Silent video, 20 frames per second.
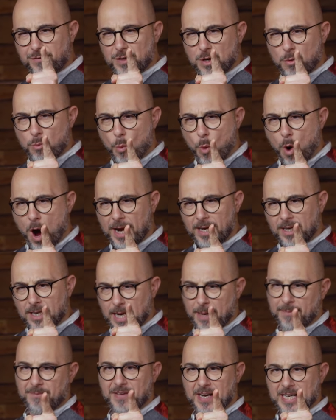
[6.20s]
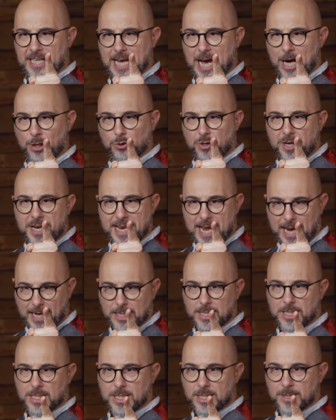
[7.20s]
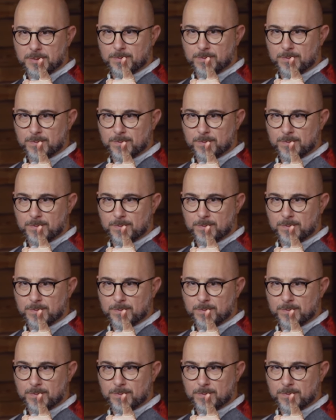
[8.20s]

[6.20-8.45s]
Food and Wine can find out next.